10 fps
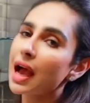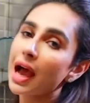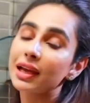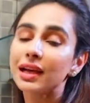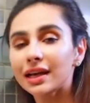
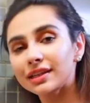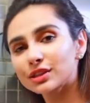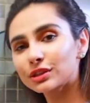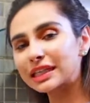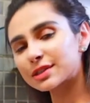Hi guys,
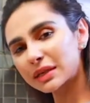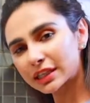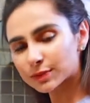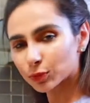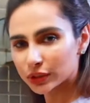so let's make a
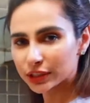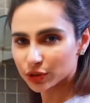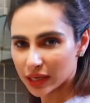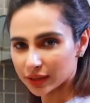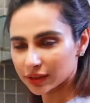smoothie
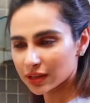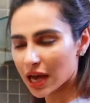together.